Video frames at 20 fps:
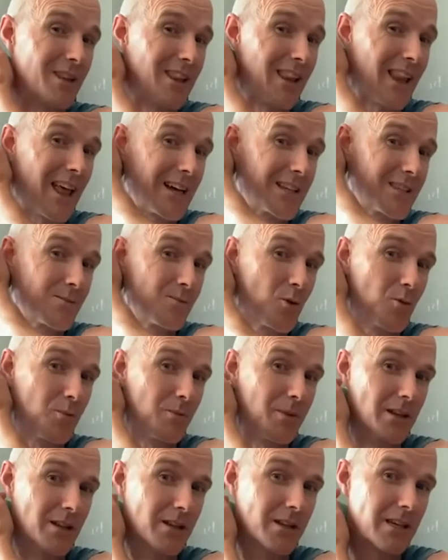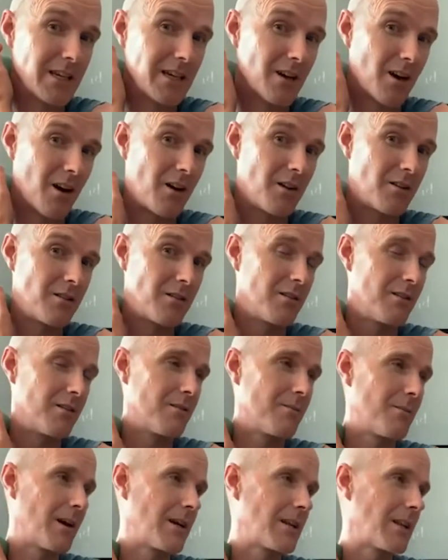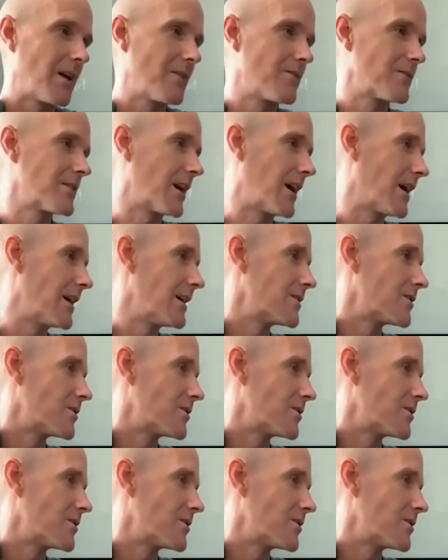less mobility on my left side,